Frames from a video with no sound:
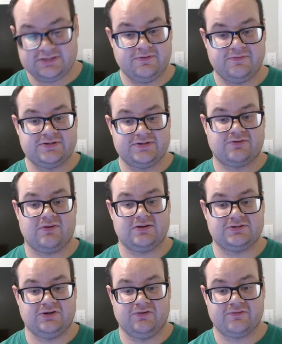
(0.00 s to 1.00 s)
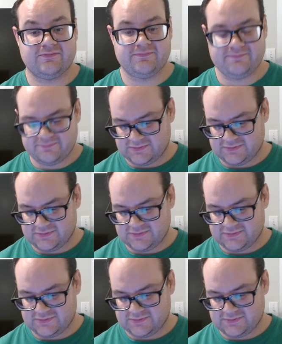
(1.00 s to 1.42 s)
this movie's a crossover,